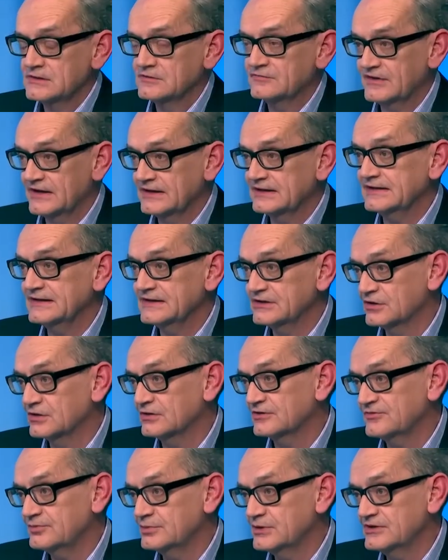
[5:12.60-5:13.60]
frankly, in
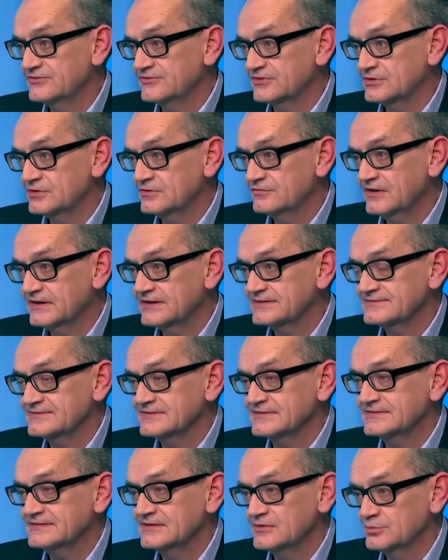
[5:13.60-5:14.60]
our experience at Kofax,
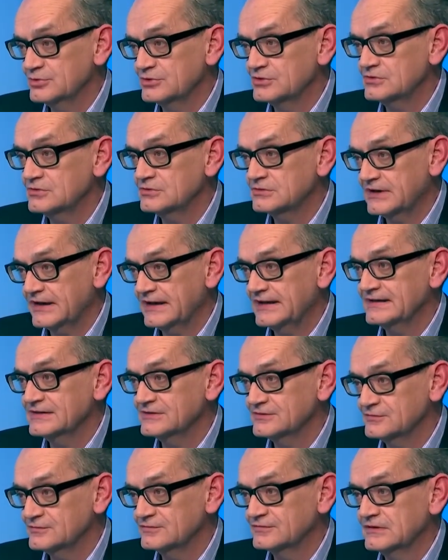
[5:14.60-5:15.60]
the typical
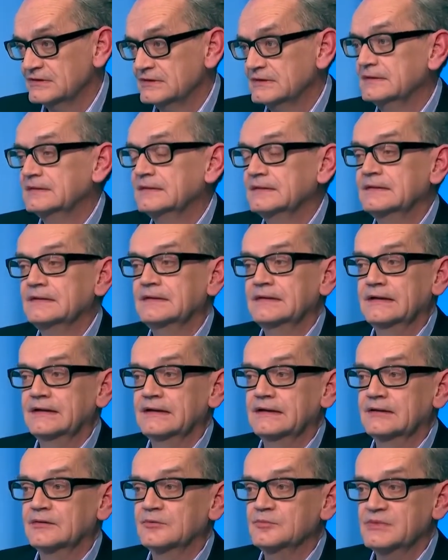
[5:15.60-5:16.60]
kind of
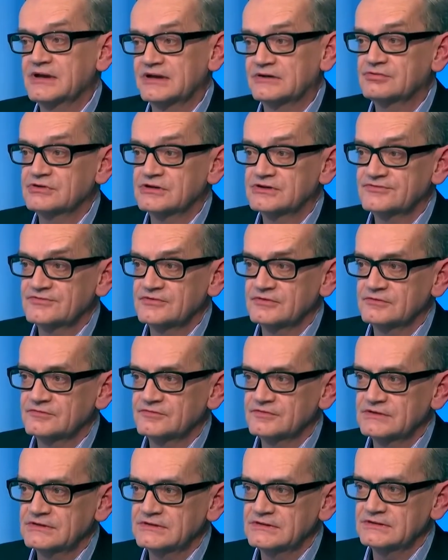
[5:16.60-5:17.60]
metrics
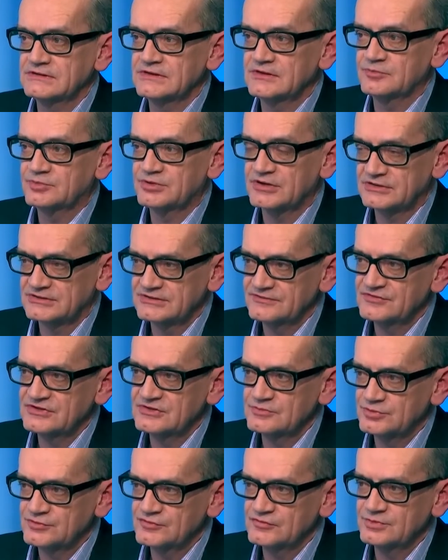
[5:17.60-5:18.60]
of the productivity
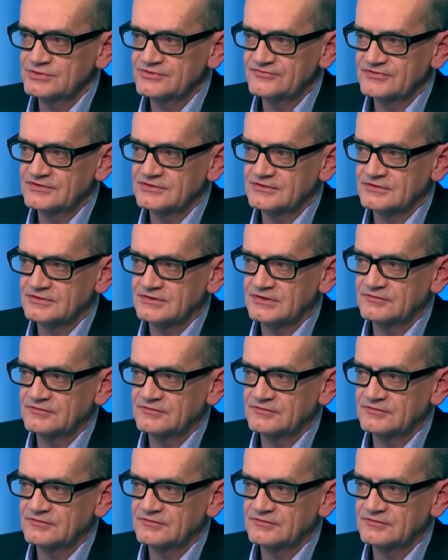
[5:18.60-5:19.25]
improvements that are